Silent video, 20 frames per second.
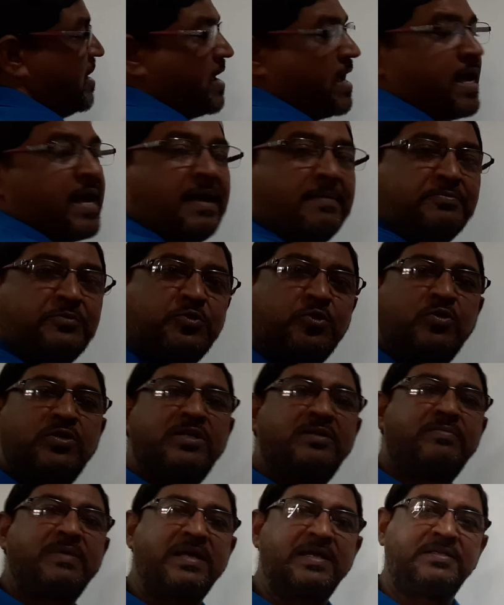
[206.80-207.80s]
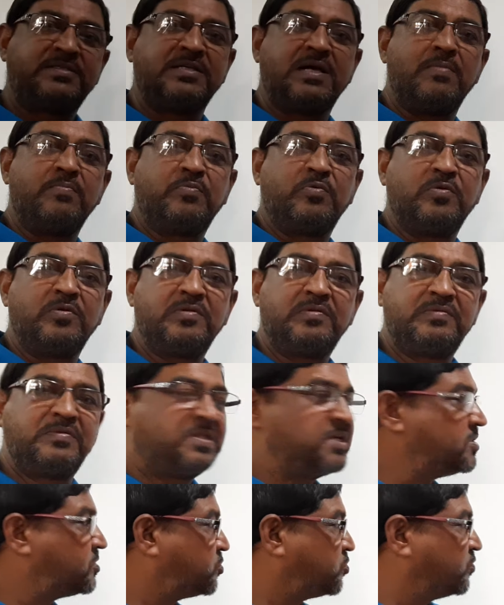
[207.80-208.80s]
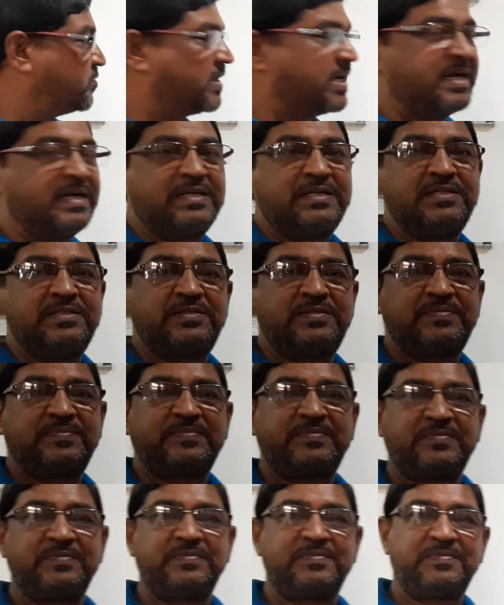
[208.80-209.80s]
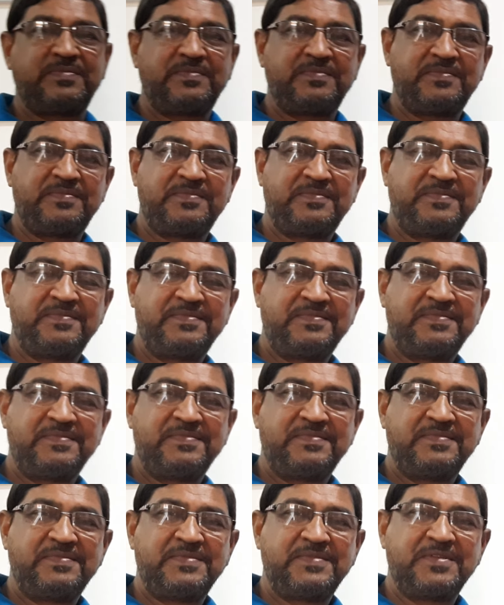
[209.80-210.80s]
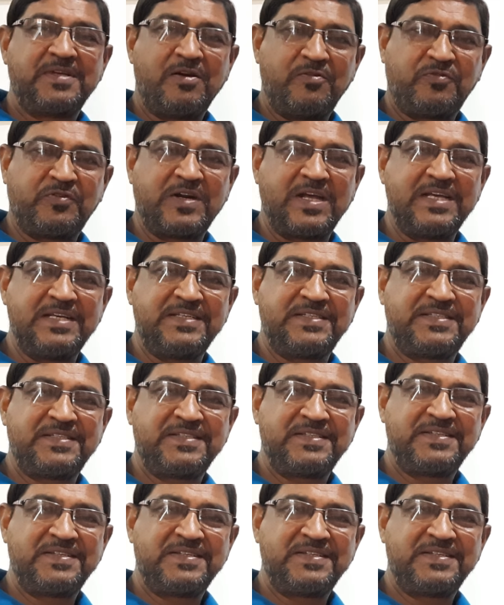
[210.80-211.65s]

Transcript: I have shown in my example these two varieties of rice.